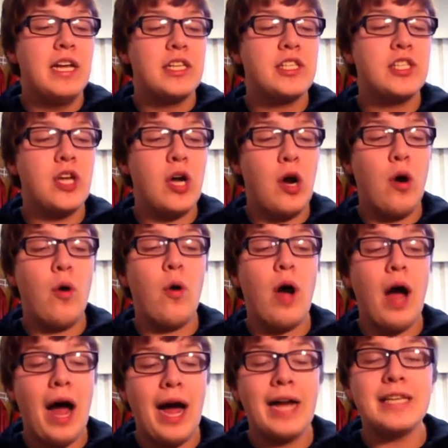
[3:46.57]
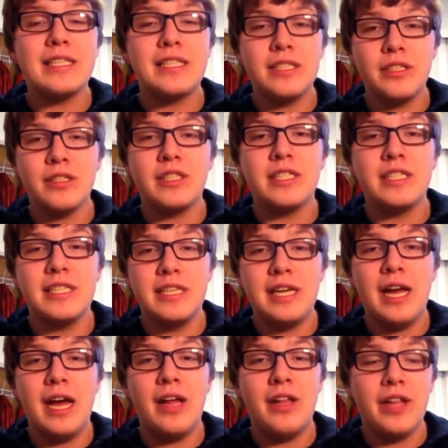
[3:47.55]
So I still
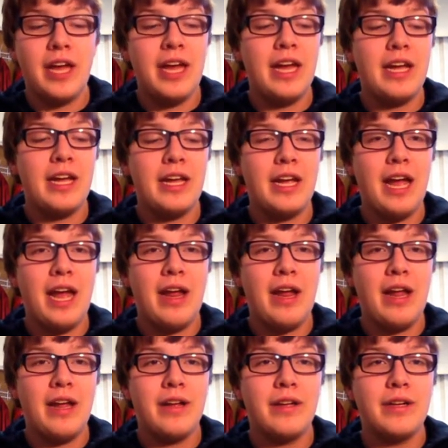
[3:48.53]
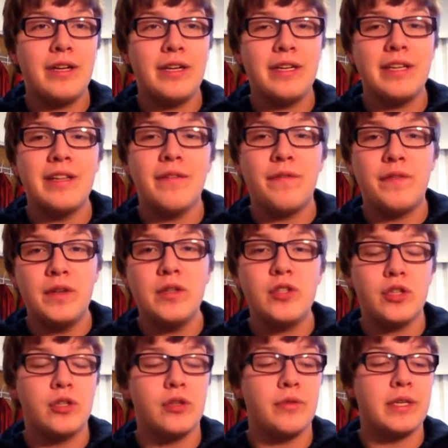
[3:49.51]
see LA in the
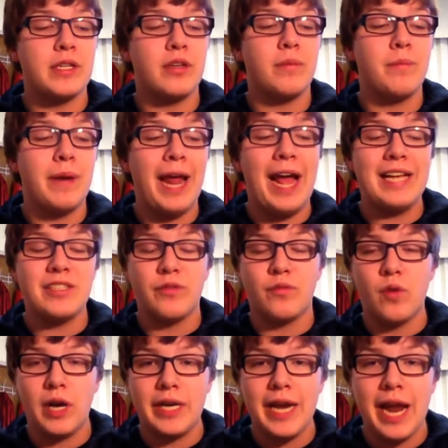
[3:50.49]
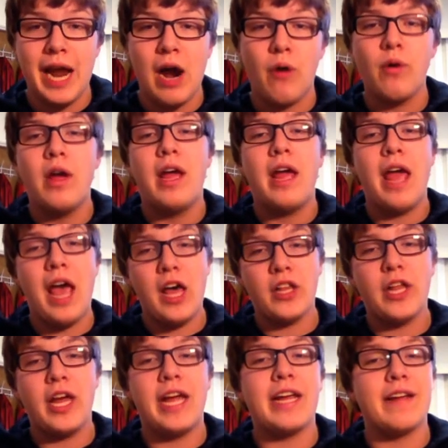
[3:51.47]
future doing good, but as of right now,
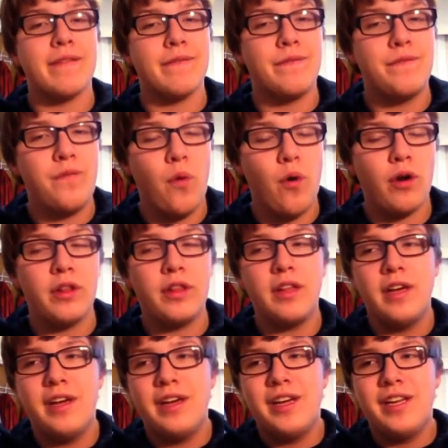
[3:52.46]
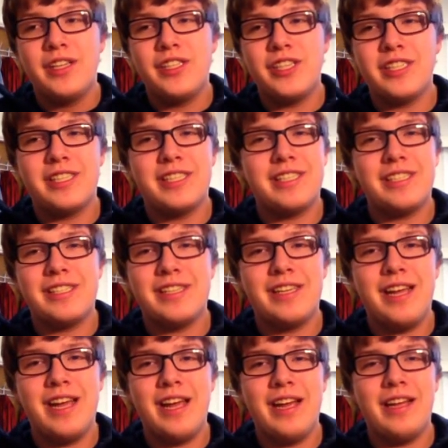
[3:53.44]
LA in 4th.
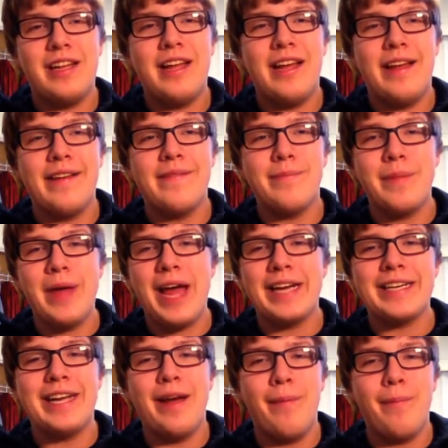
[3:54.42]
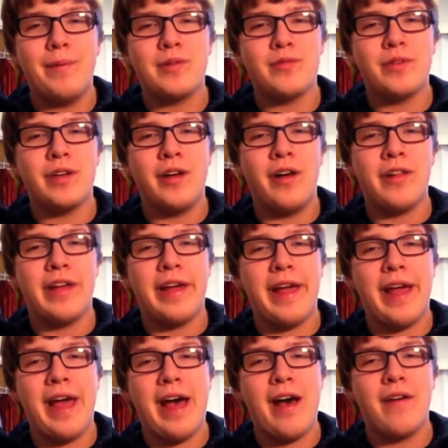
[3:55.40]
Just Matt Kemp is really all they
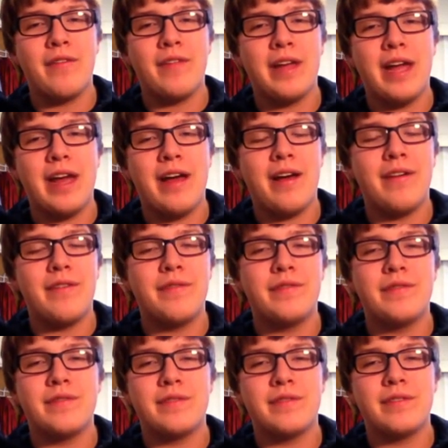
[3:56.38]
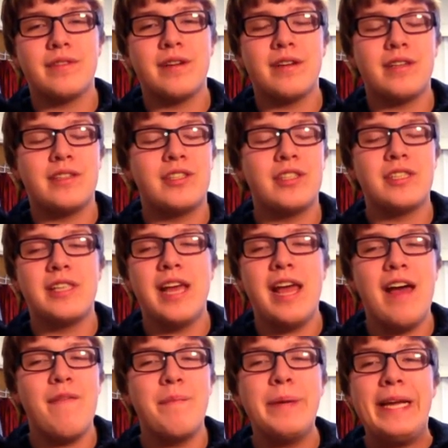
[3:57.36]
have. They have
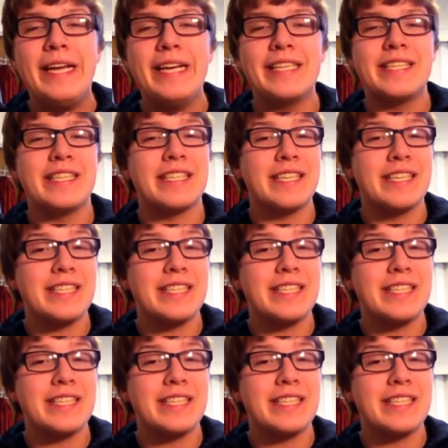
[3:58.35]
pieces.